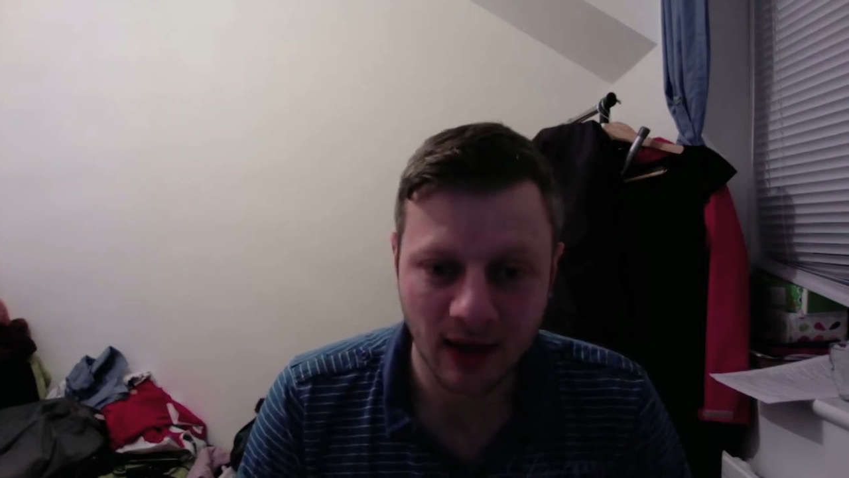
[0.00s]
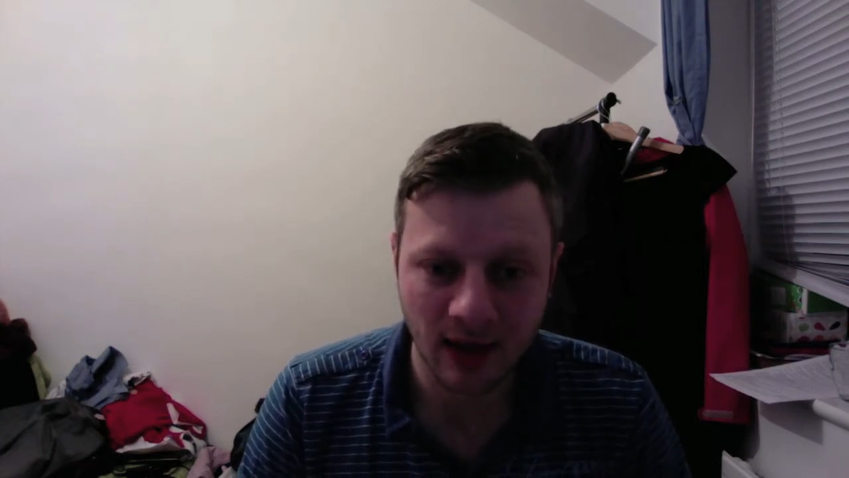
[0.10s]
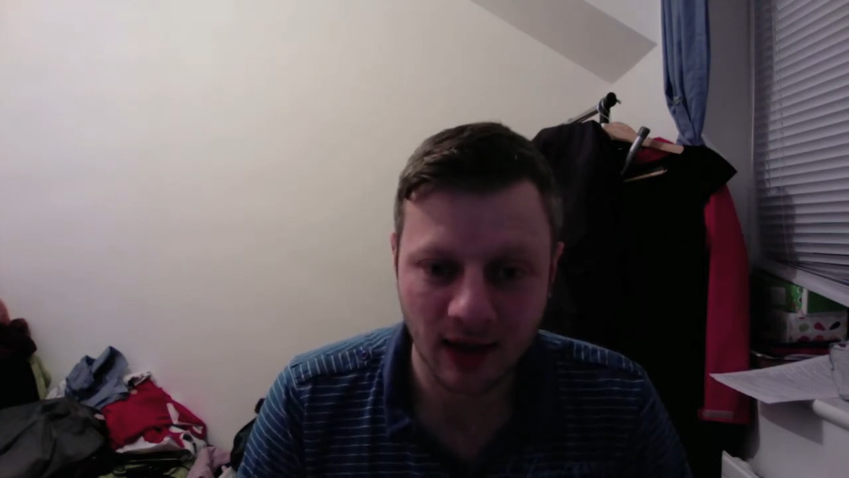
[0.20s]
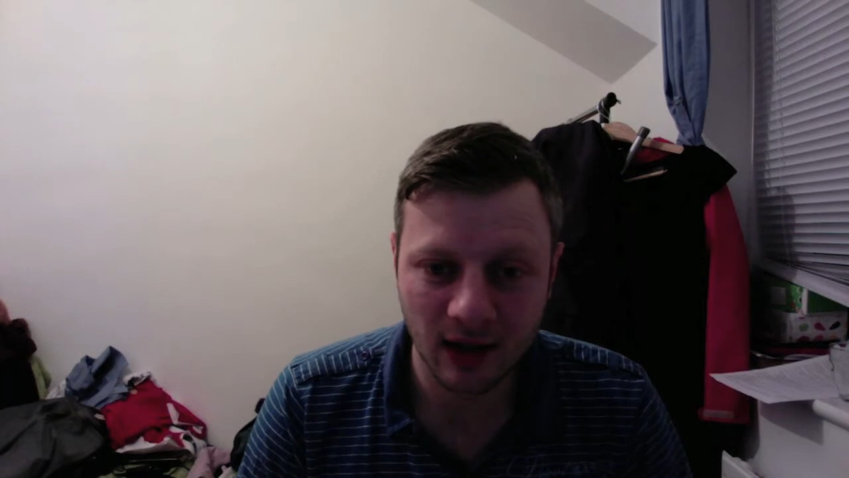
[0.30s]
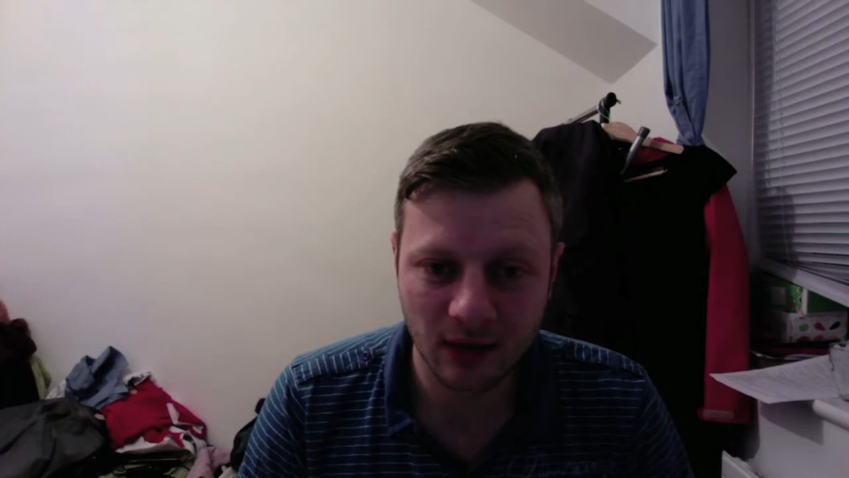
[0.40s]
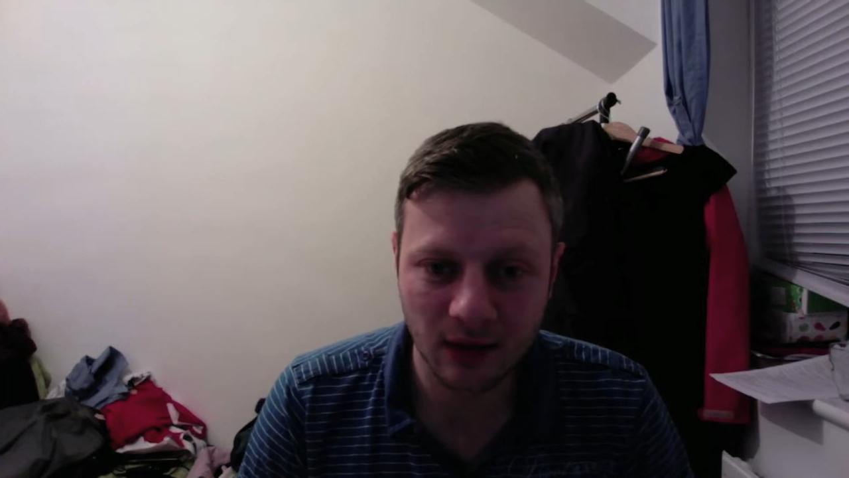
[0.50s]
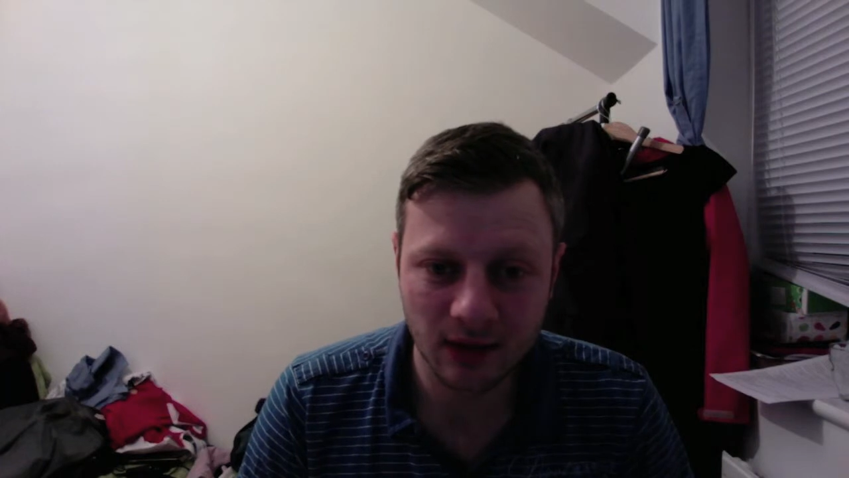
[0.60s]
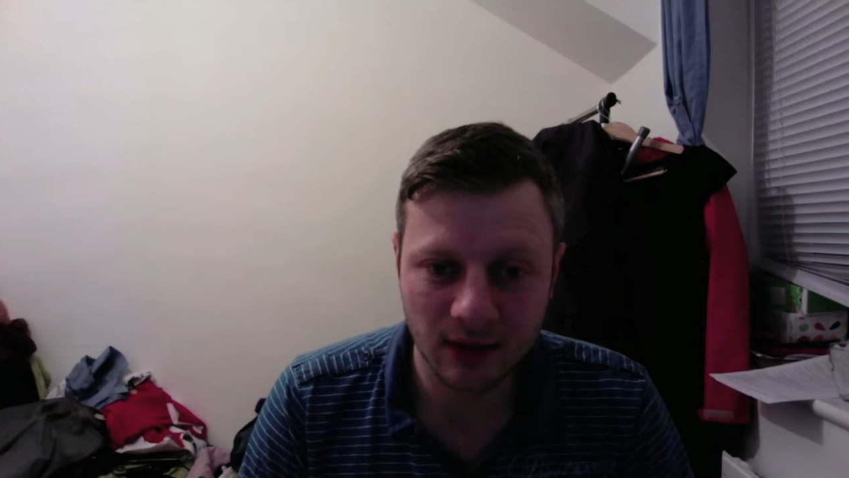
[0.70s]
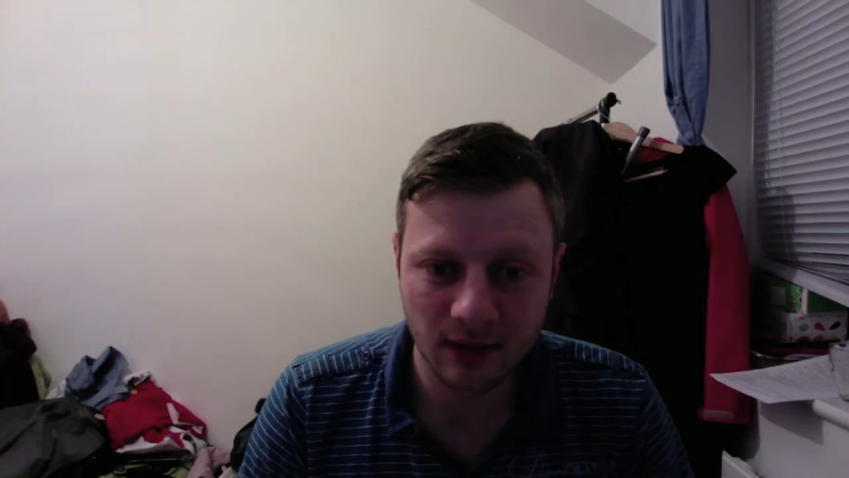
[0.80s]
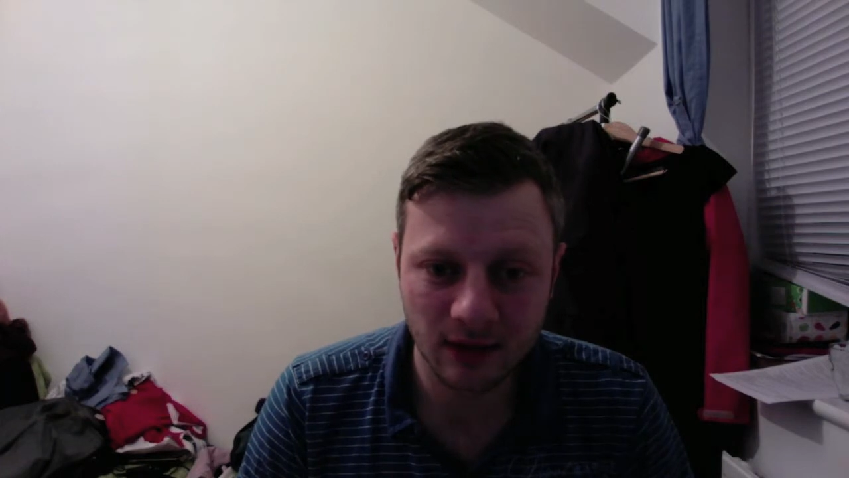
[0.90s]
know,
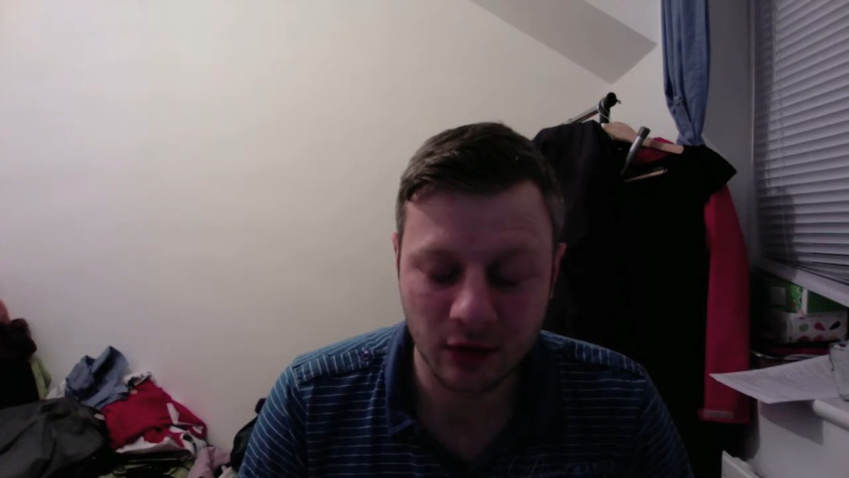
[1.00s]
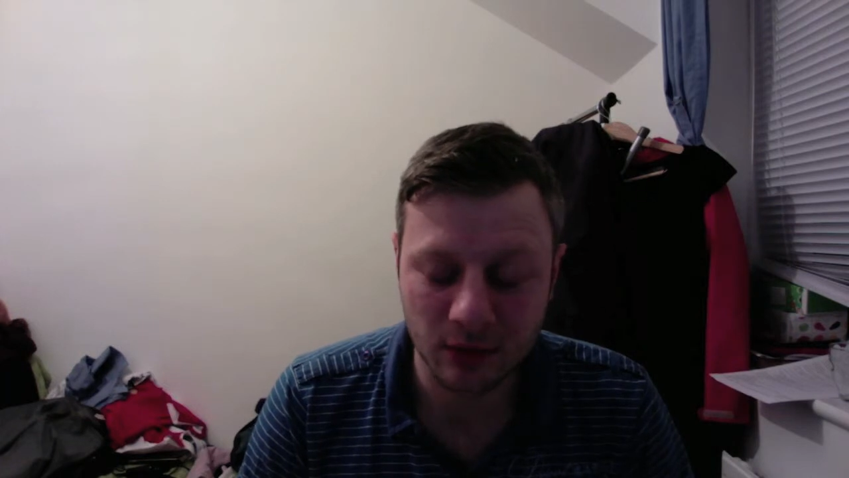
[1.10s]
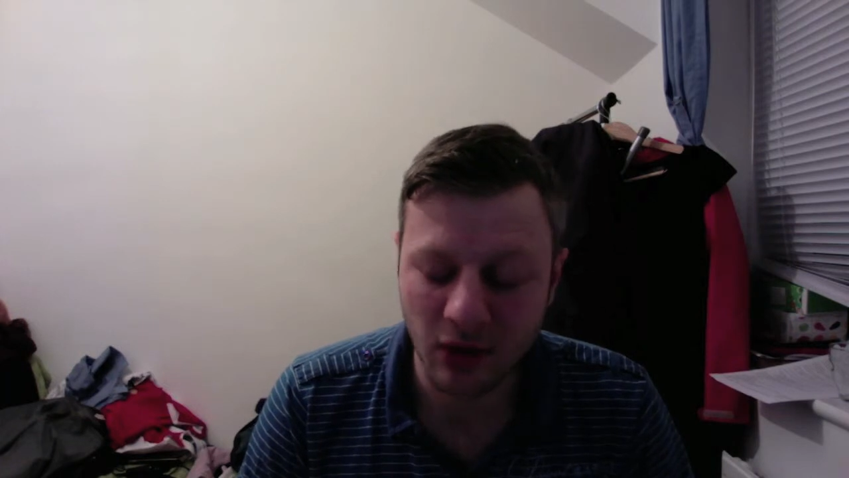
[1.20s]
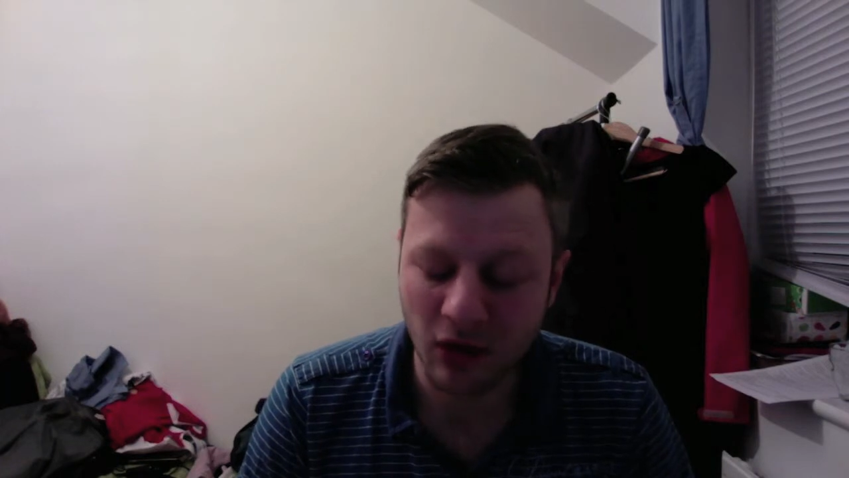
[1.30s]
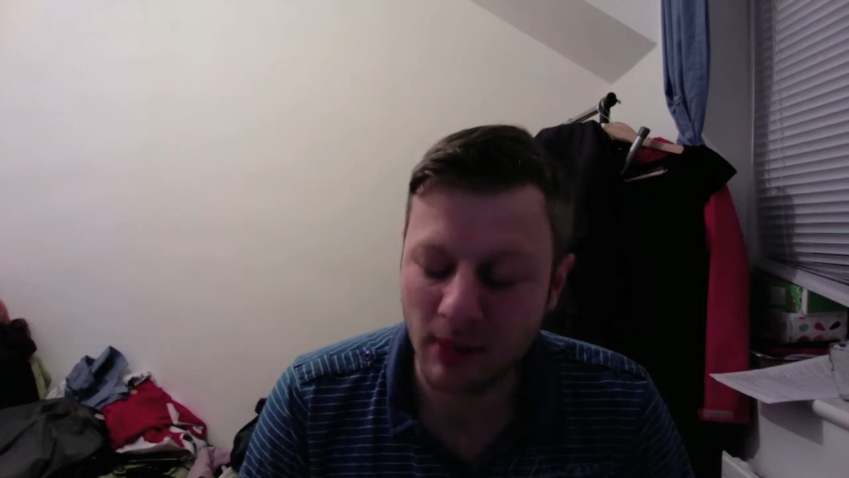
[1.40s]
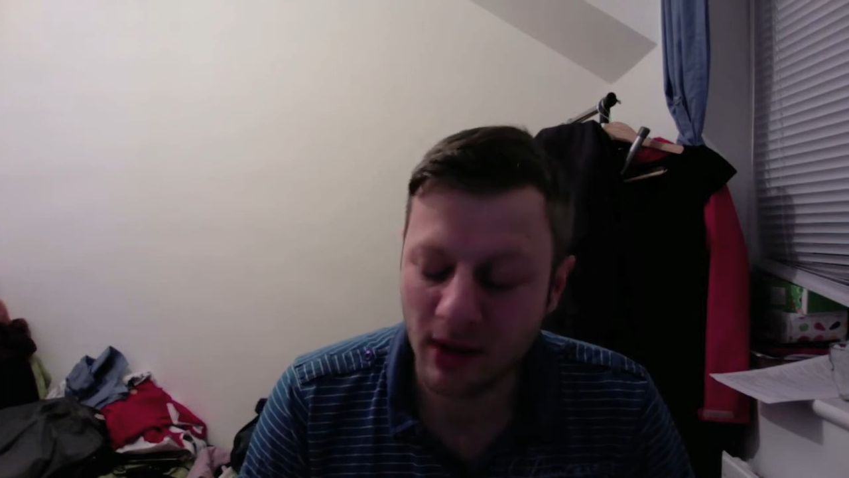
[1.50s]
he's been on the